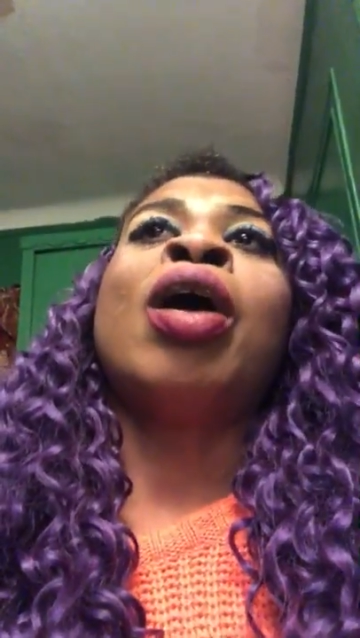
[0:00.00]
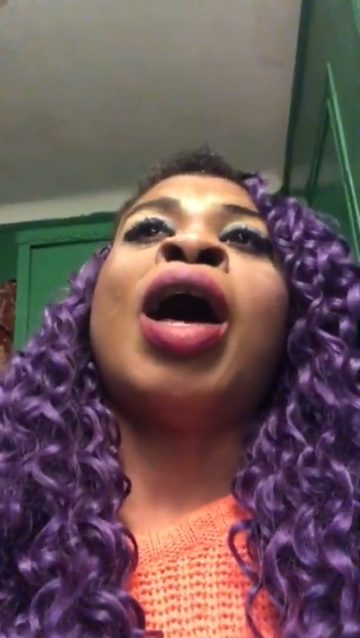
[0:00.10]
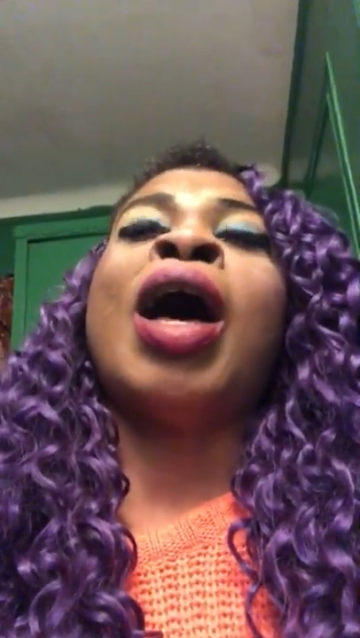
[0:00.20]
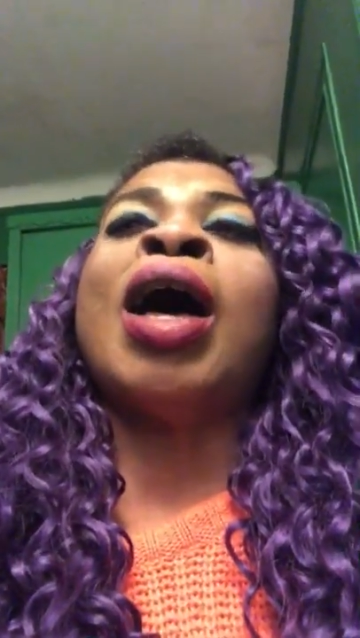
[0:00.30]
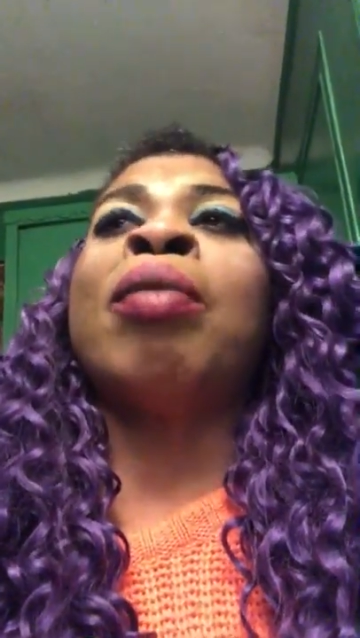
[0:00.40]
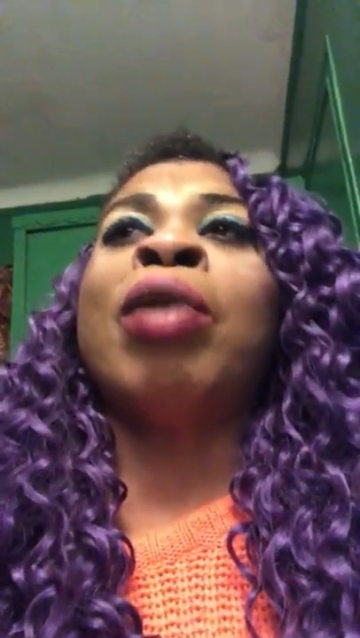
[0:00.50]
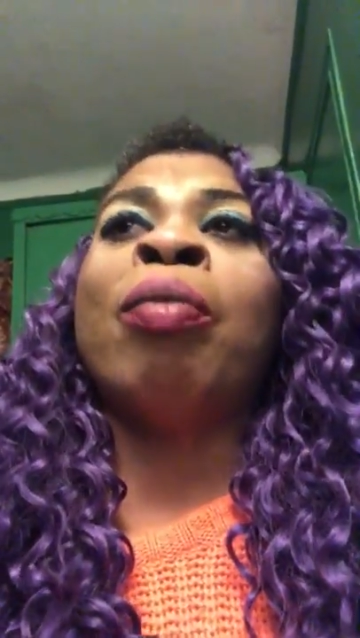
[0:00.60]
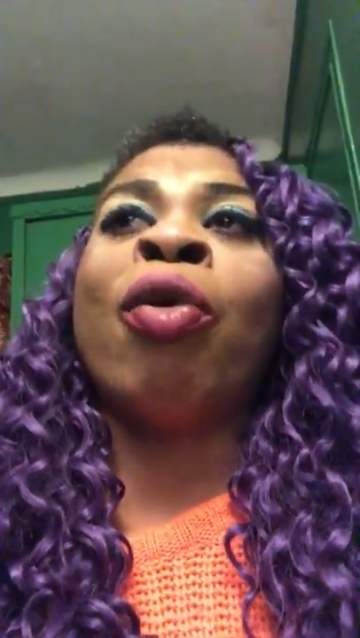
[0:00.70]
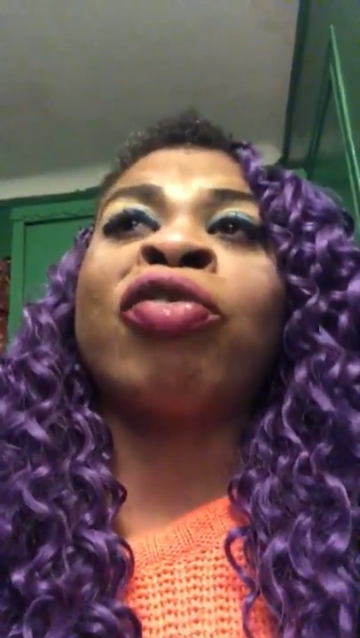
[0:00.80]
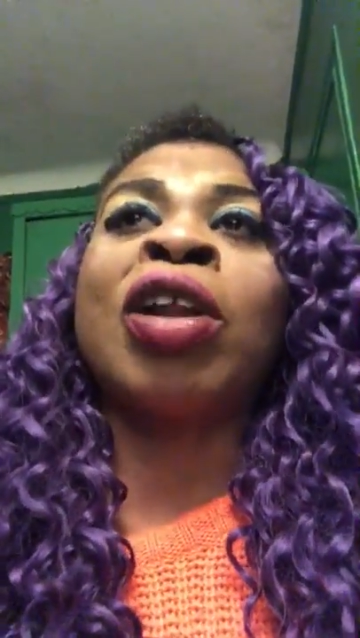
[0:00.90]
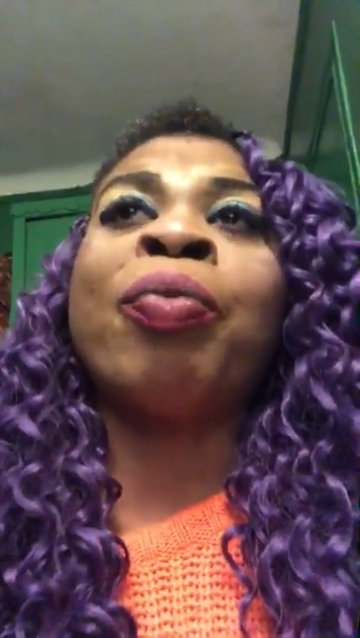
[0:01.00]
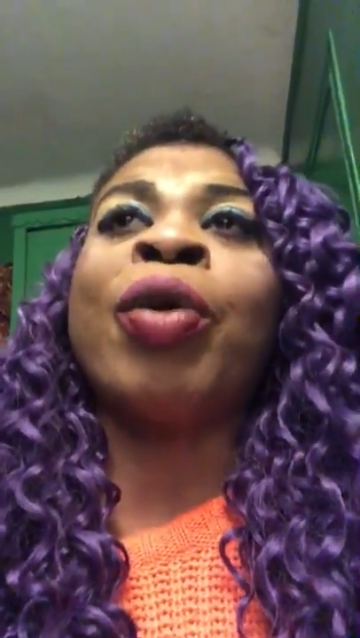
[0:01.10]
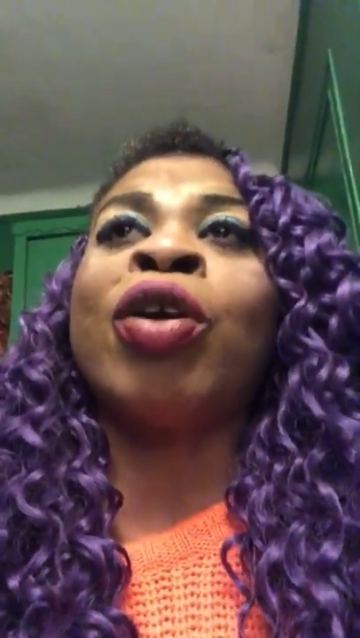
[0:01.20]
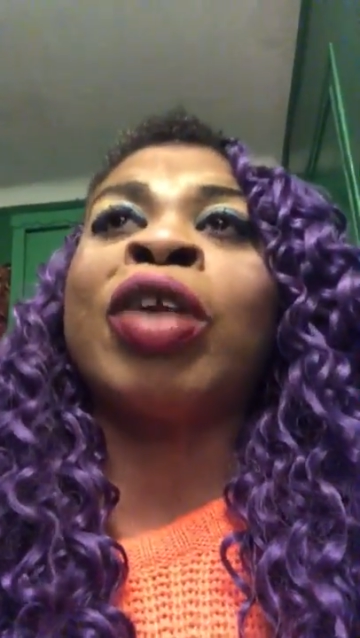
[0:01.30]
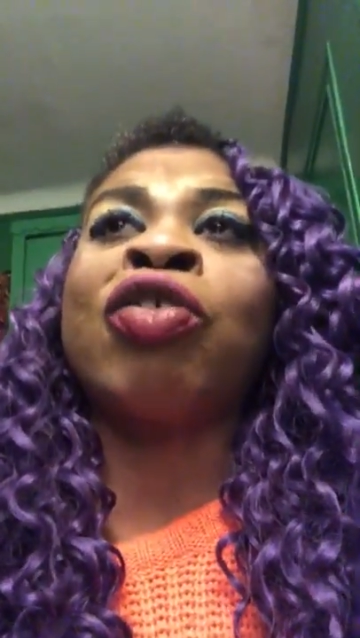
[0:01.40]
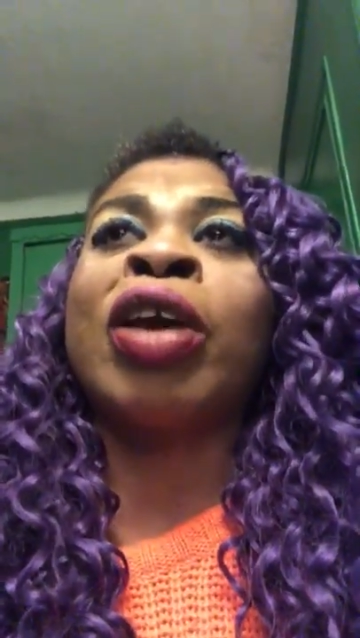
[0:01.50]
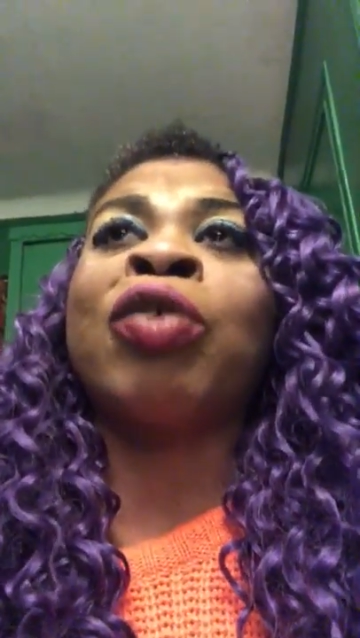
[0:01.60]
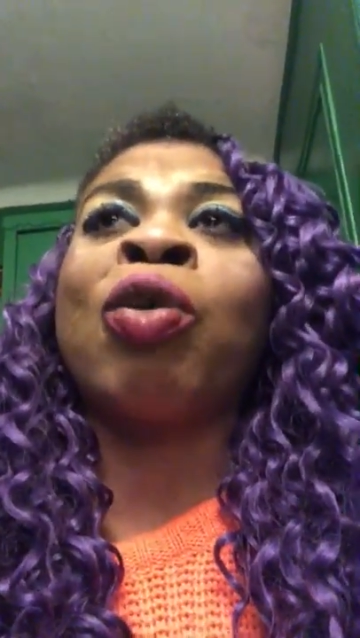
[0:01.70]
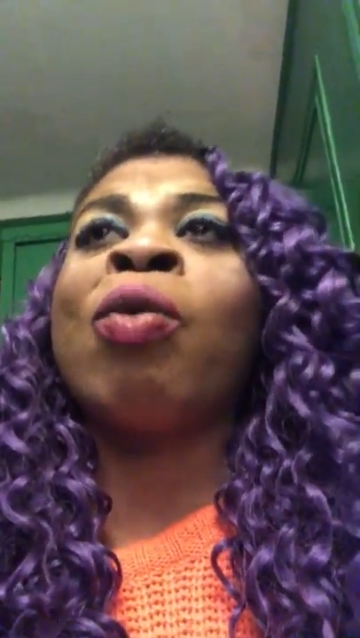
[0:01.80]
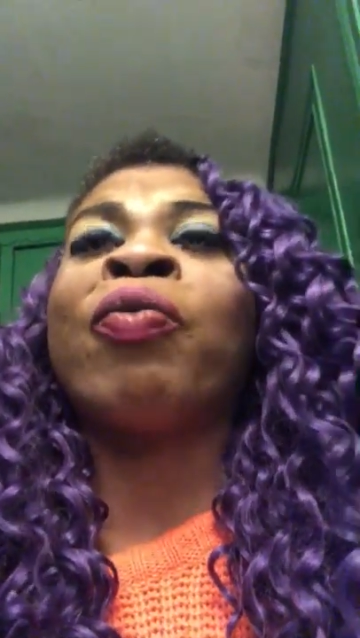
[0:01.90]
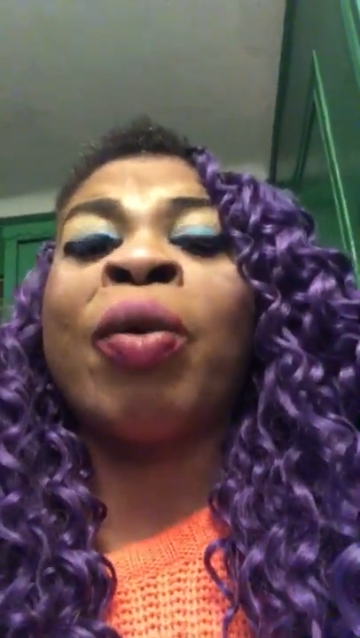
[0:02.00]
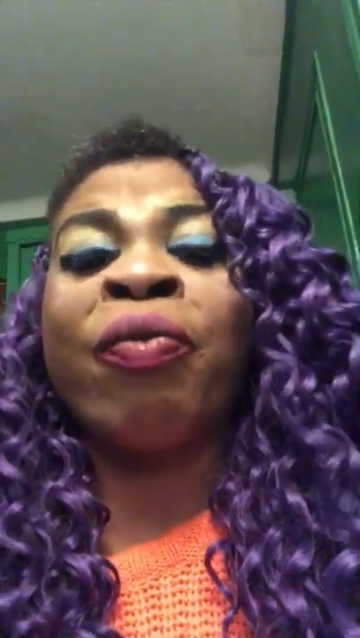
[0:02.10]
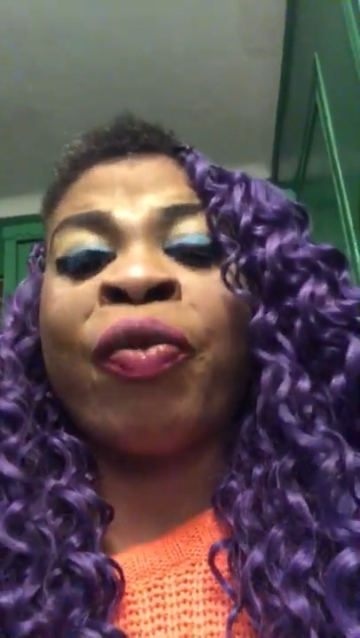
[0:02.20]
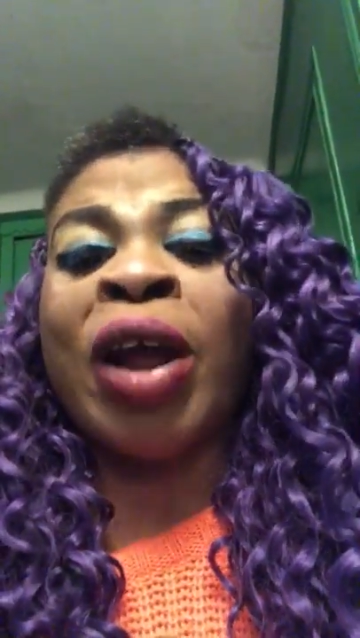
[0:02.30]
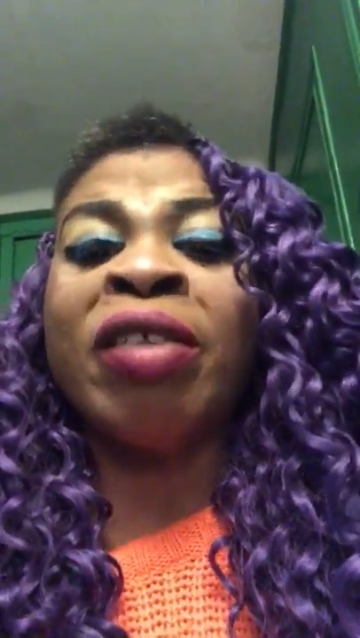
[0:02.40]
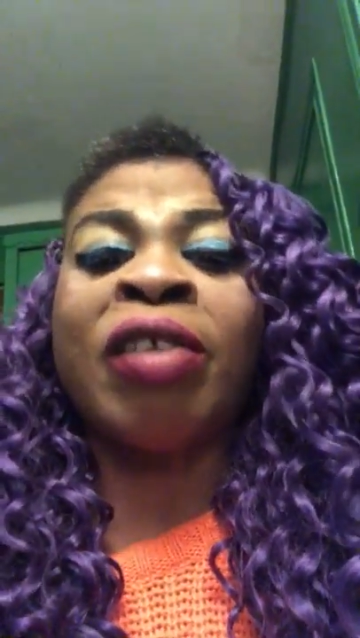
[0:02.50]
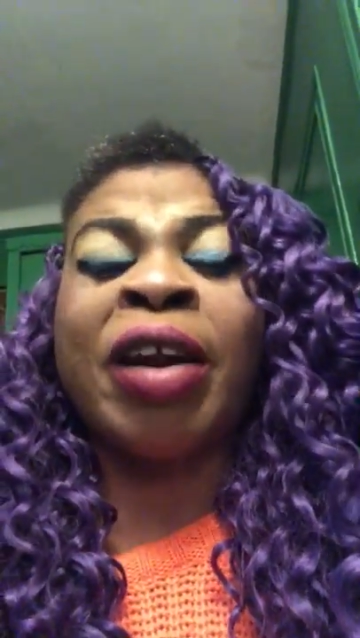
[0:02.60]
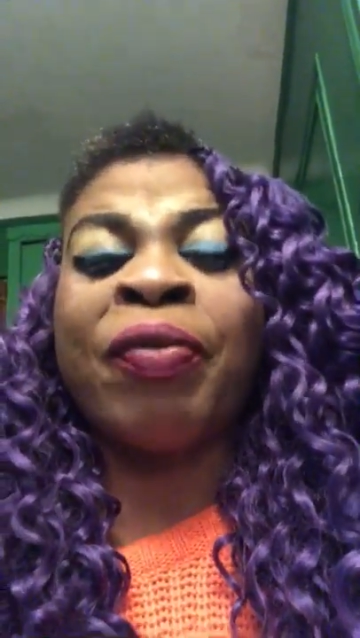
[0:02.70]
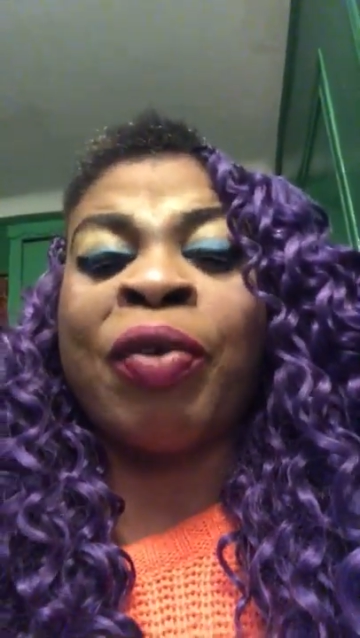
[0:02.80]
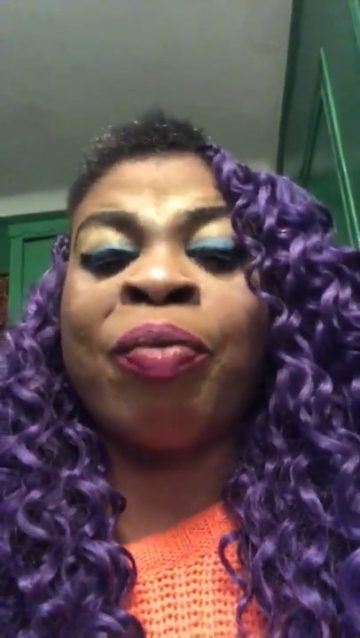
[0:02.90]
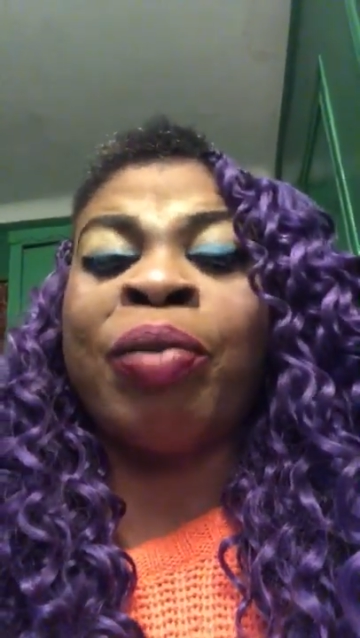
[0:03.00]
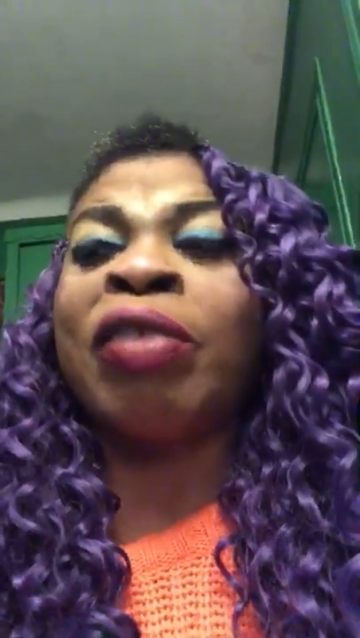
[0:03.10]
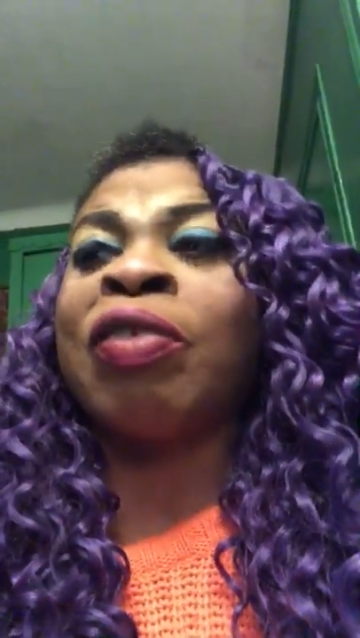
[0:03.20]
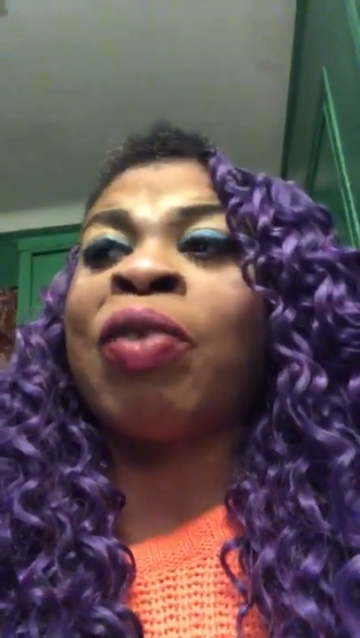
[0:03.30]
Most of the product that you get will come from France or different places,